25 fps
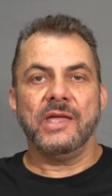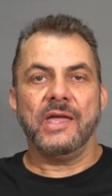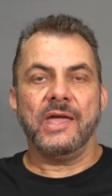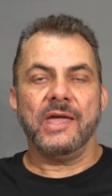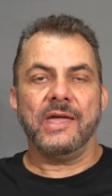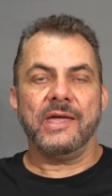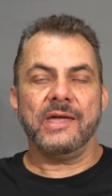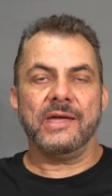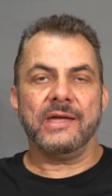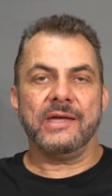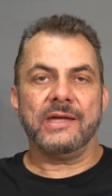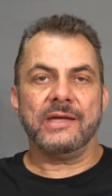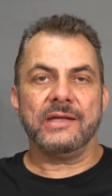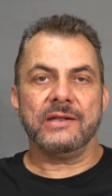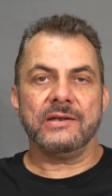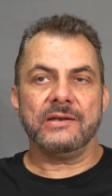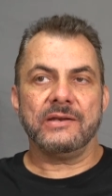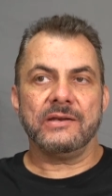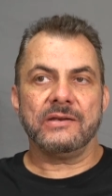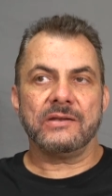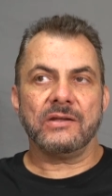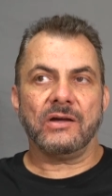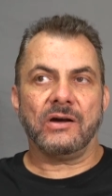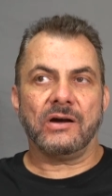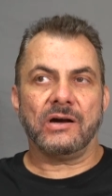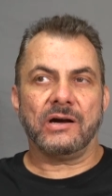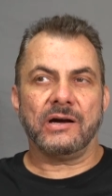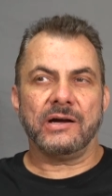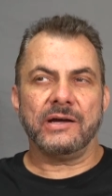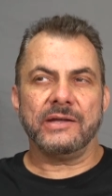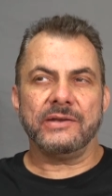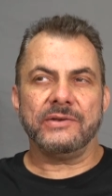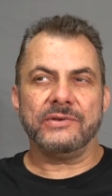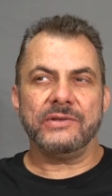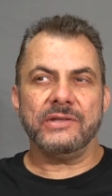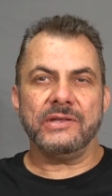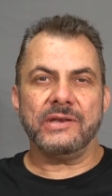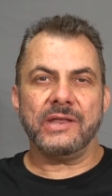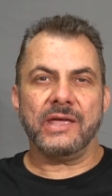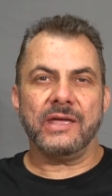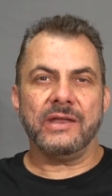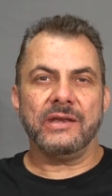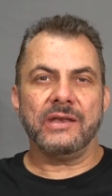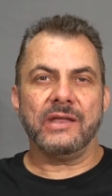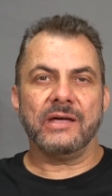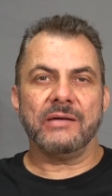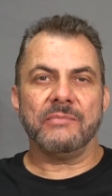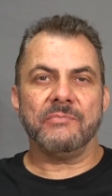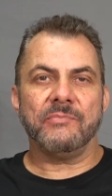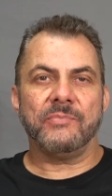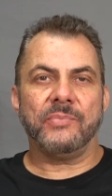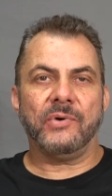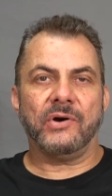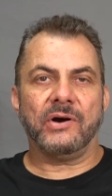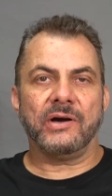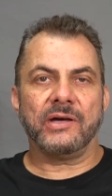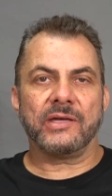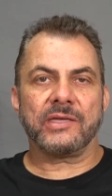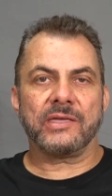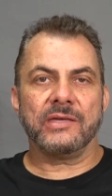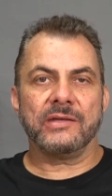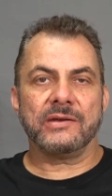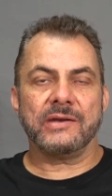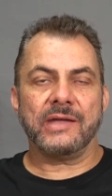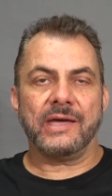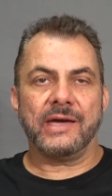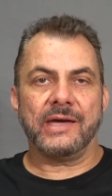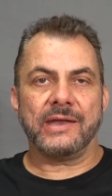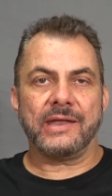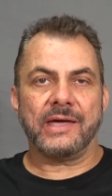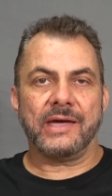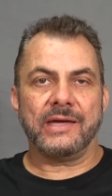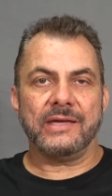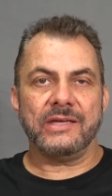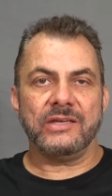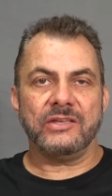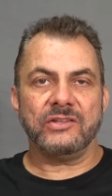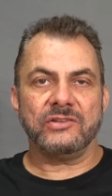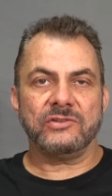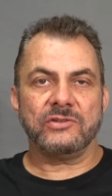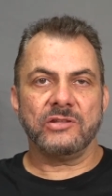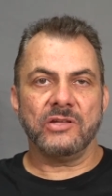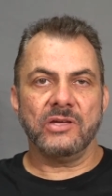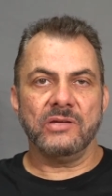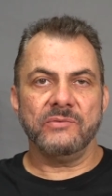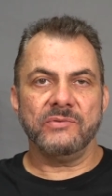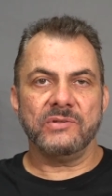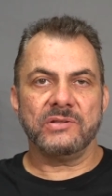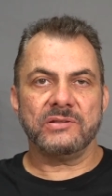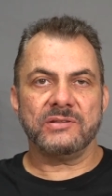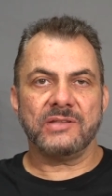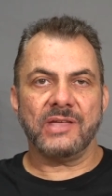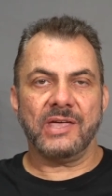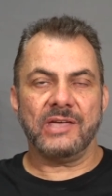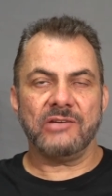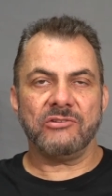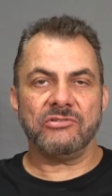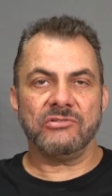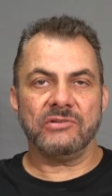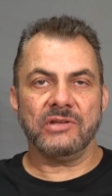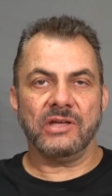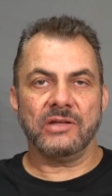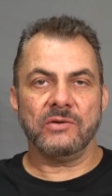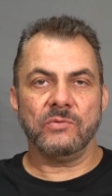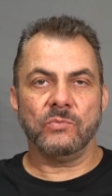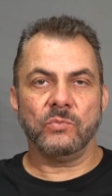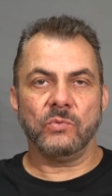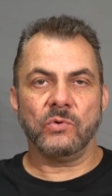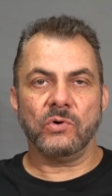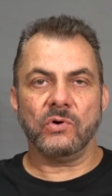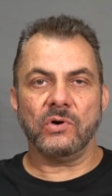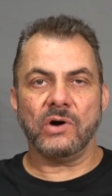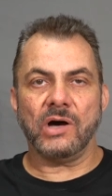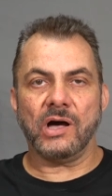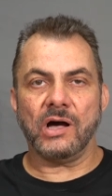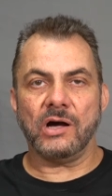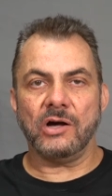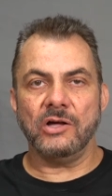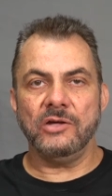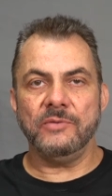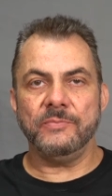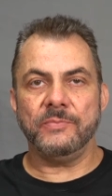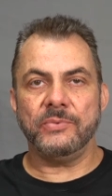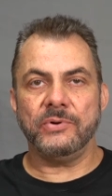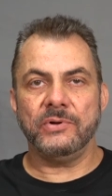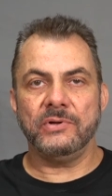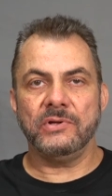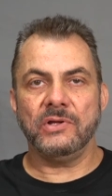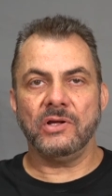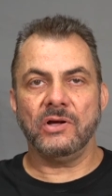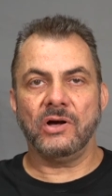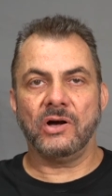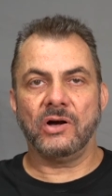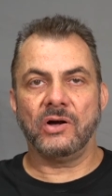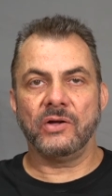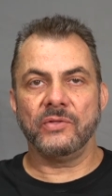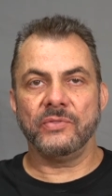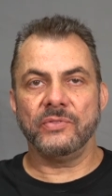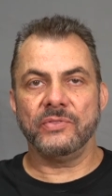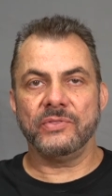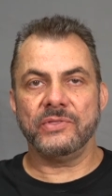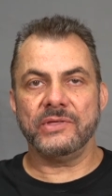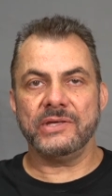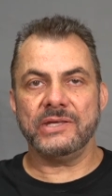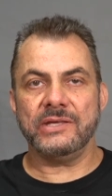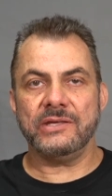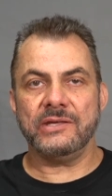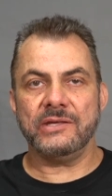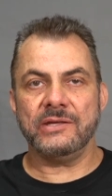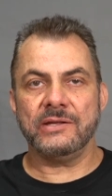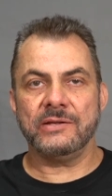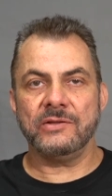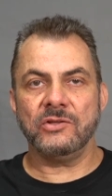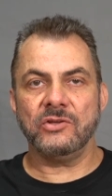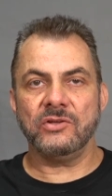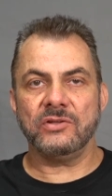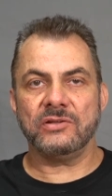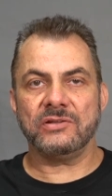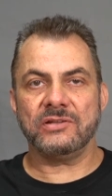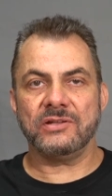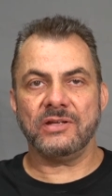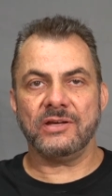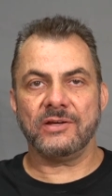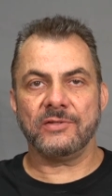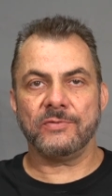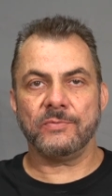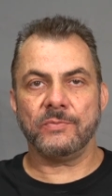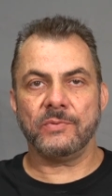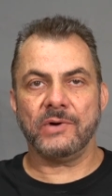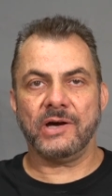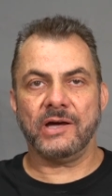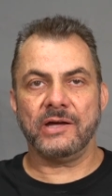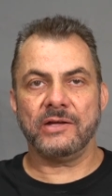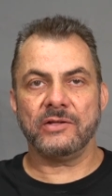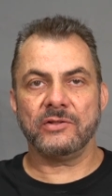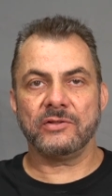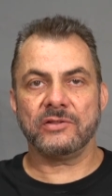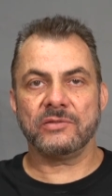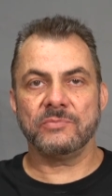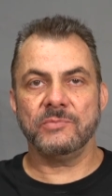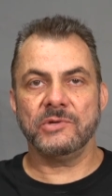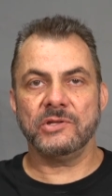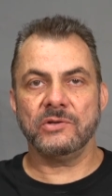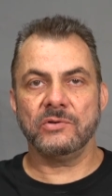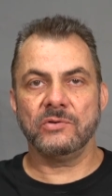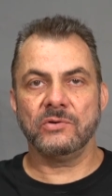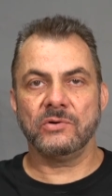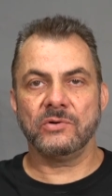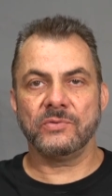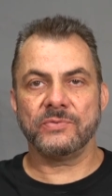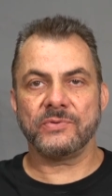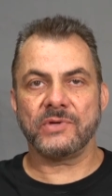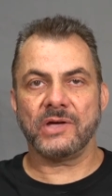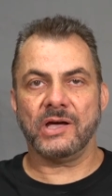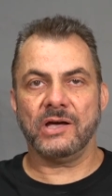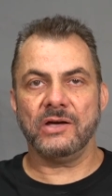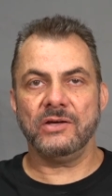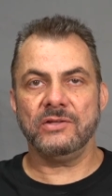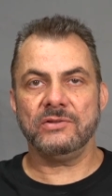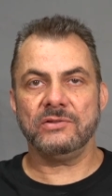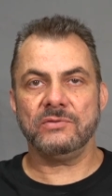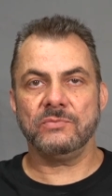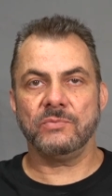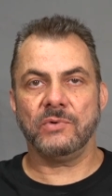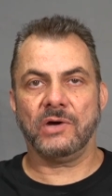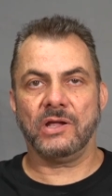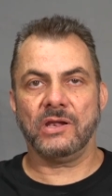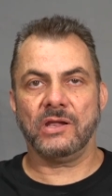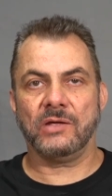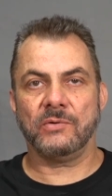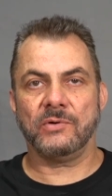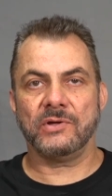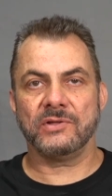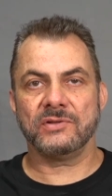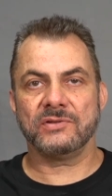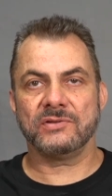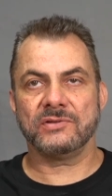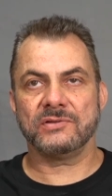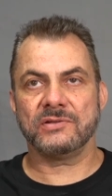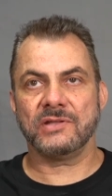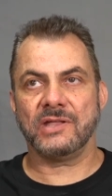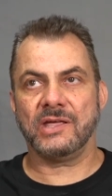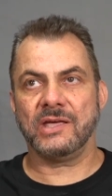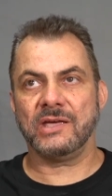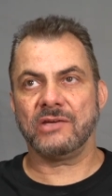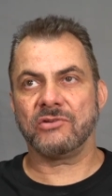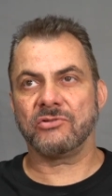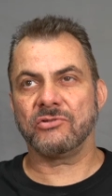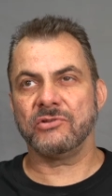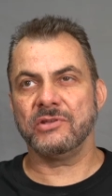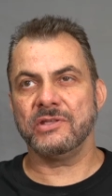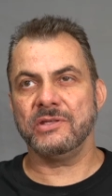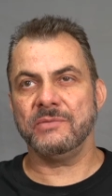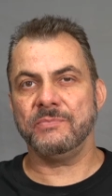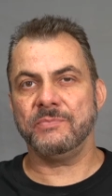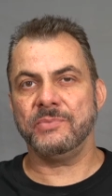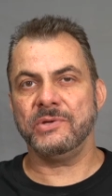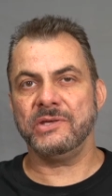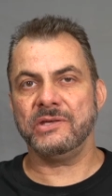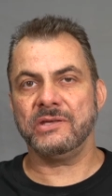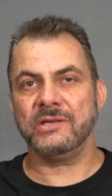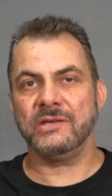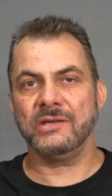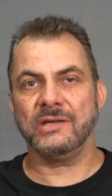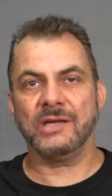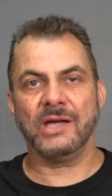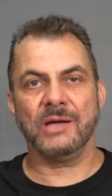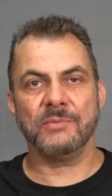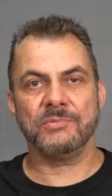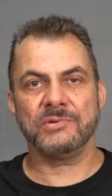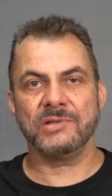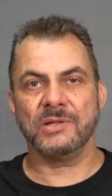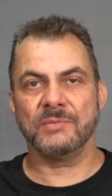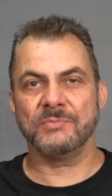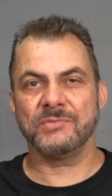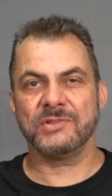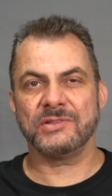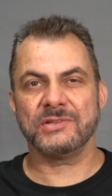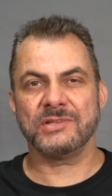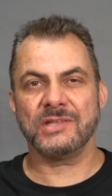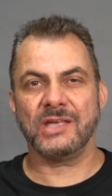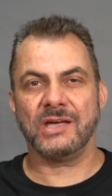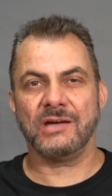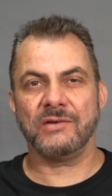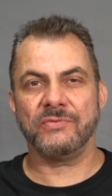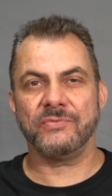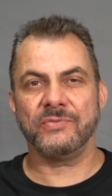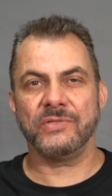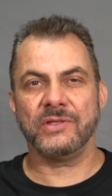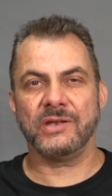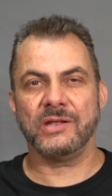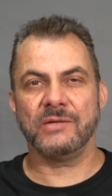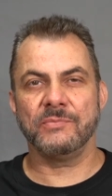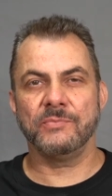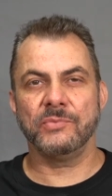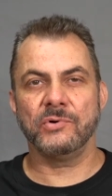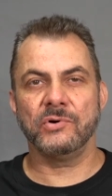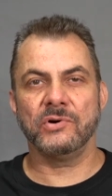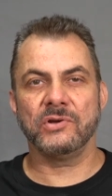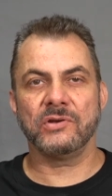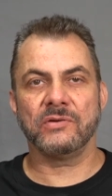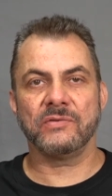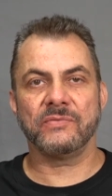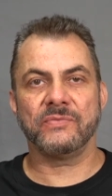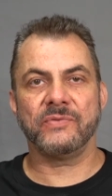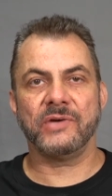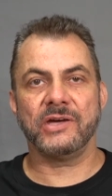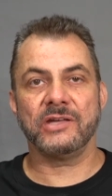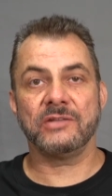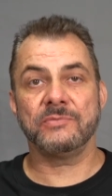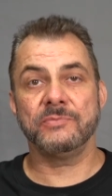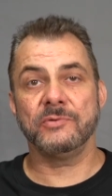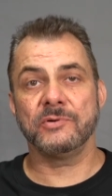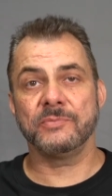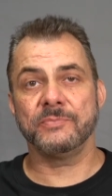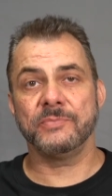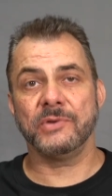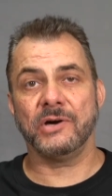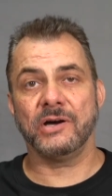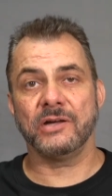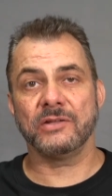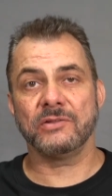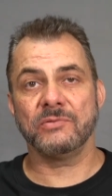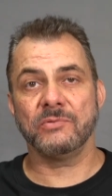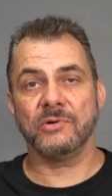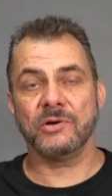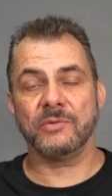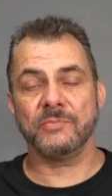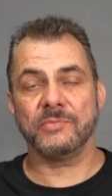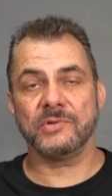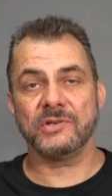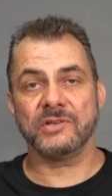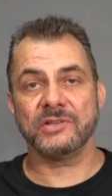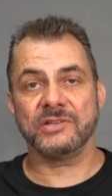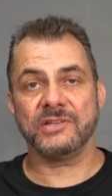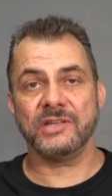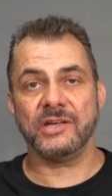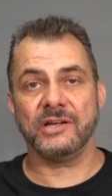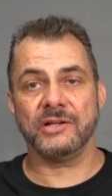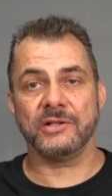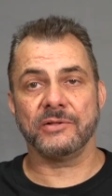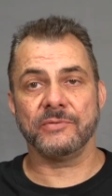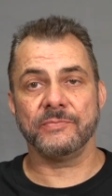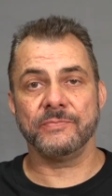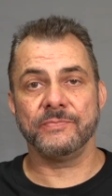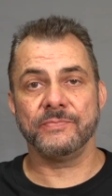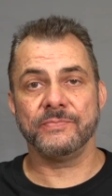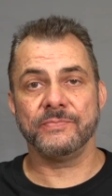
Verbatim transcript: and I did end up buying it at a service station at Wauchope on the New South Wales mid north coast while I was actually picking up some stuff that I bought on Facebook Buy Swap and Sell.